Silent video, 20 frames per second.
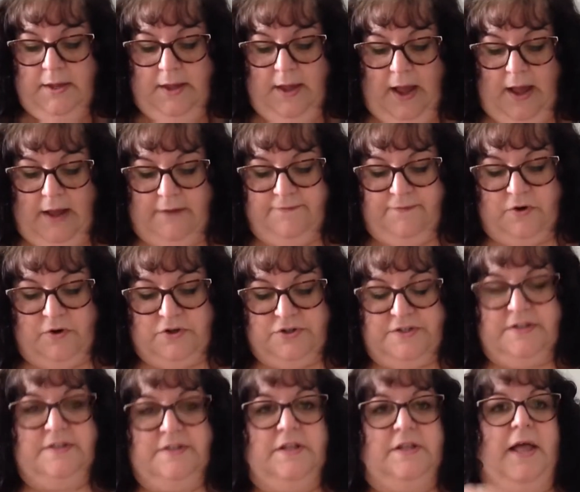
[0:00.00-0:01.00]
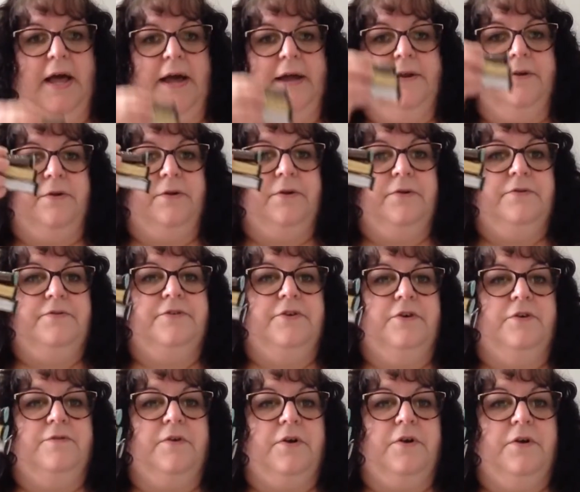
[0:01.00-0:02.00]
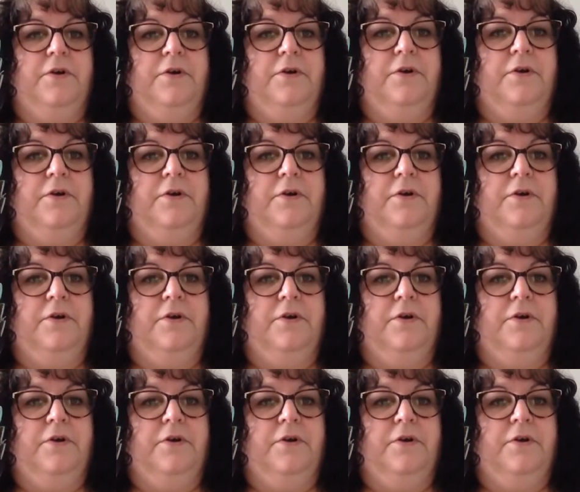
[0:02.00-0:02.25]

I first did the lighter silver,